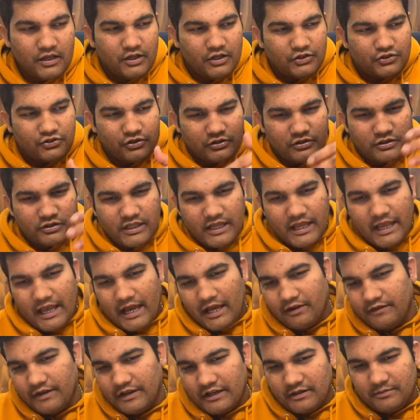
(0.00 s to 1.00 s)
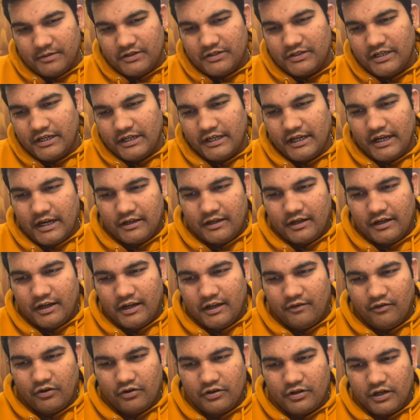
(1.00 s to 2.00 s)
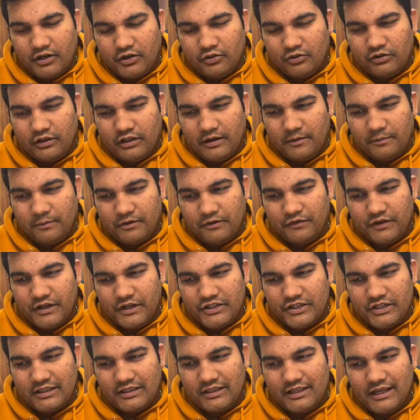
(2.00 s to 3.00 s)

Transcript: So they are very much dedicated, devoted to their profession.